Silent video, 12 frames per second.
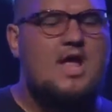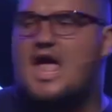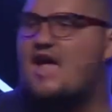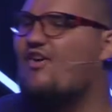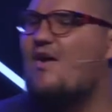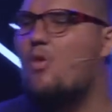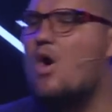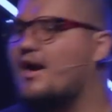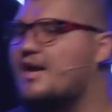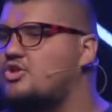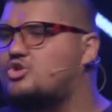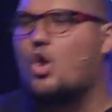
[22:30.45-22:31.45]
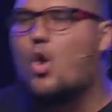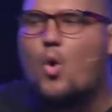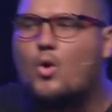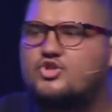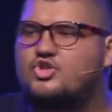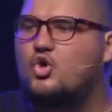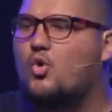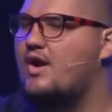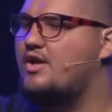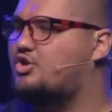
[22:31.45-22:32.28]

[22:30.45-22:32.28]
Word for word: If I'm walking towards joy and